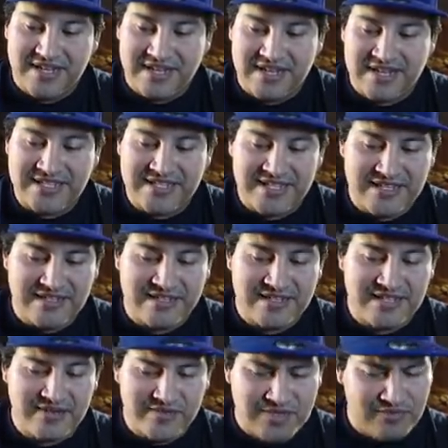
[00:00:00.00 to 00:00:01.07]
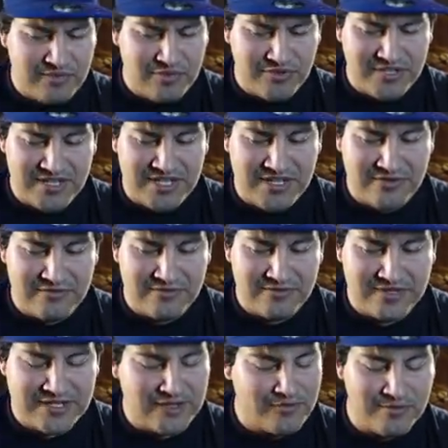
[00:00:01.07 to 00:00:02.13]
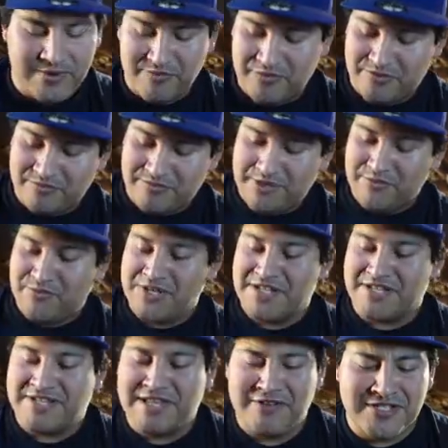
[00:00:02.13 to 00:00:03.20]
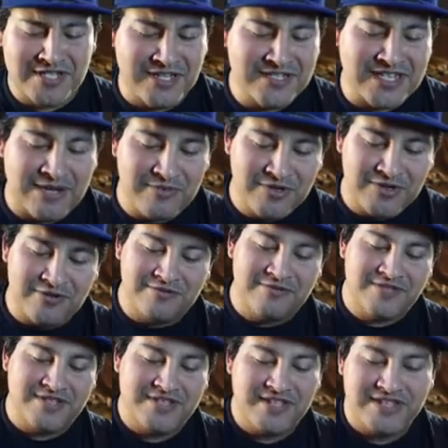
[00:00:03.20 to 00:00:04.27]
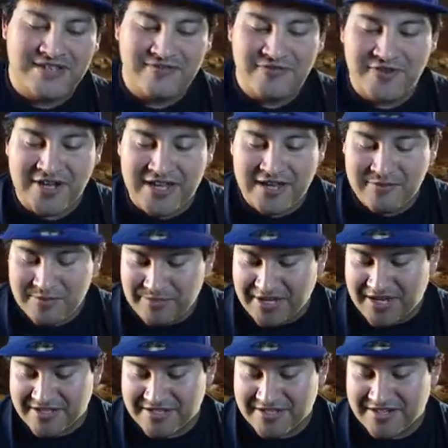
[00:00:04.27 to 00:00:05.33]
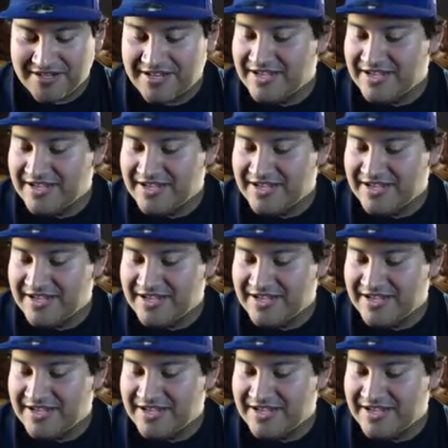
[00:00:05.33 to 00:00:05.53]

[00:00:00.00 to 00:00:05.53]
And I think, did, did we pull the Ditto? Don't remember. Maybe we did. That was a long time ago. Forgot how many packs.